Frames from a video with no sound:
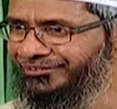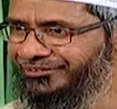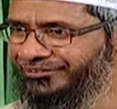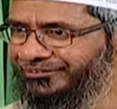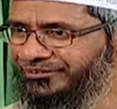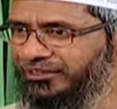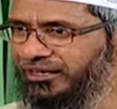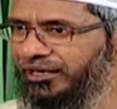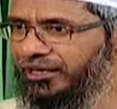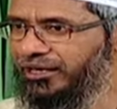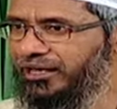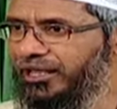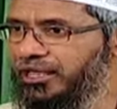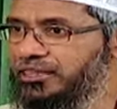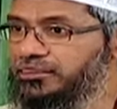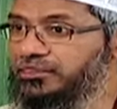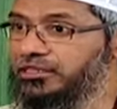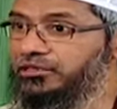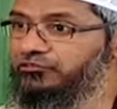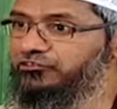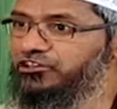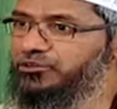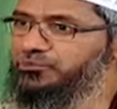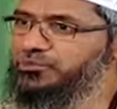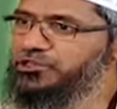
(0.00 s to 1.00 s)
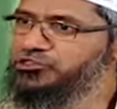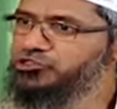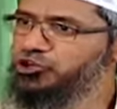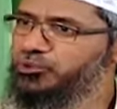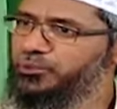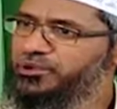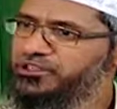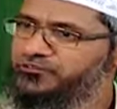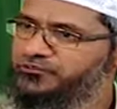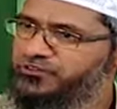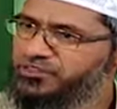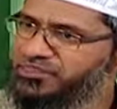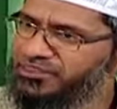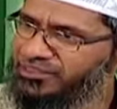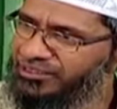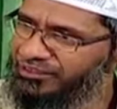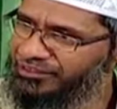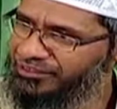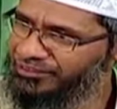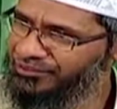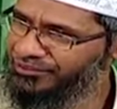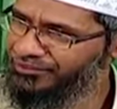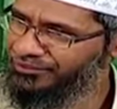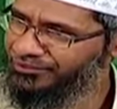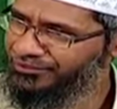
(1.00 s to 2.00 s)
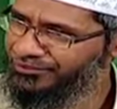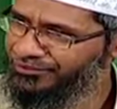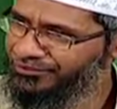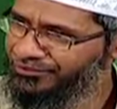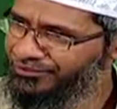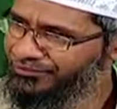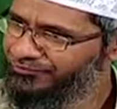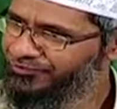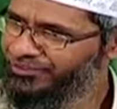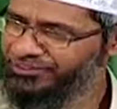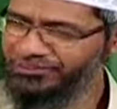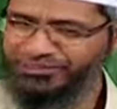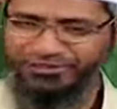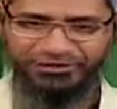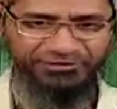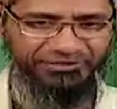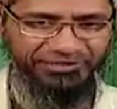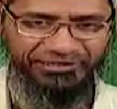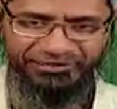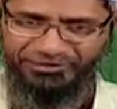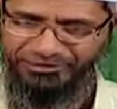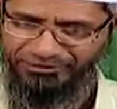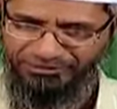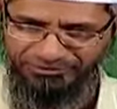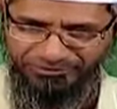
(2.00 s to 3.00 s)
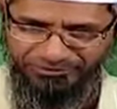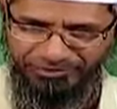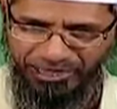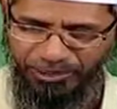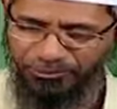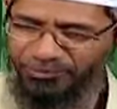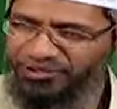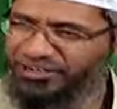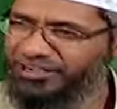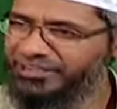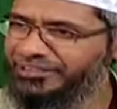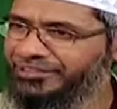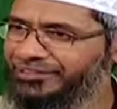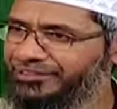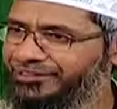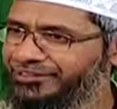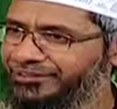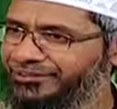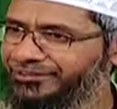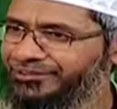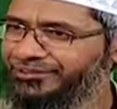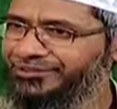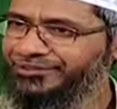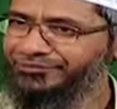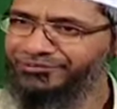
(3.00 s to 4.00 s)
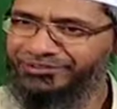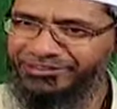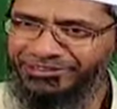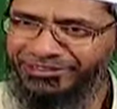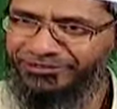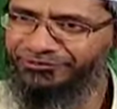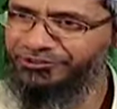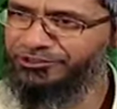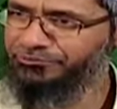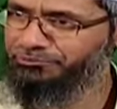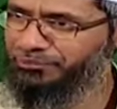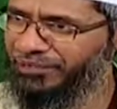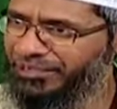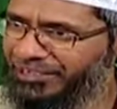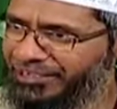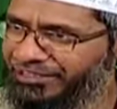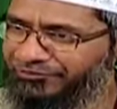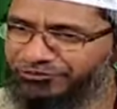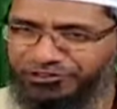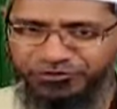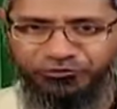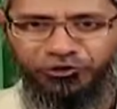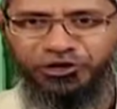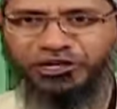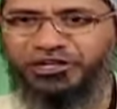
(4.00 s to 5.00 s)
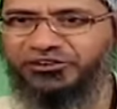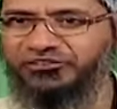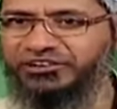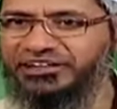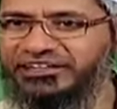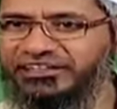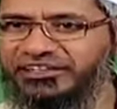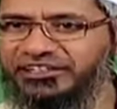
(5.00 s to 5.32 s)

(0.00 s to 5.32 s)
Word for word: That Allah has given me so much facility, whether with ability, whether with money, with whatever it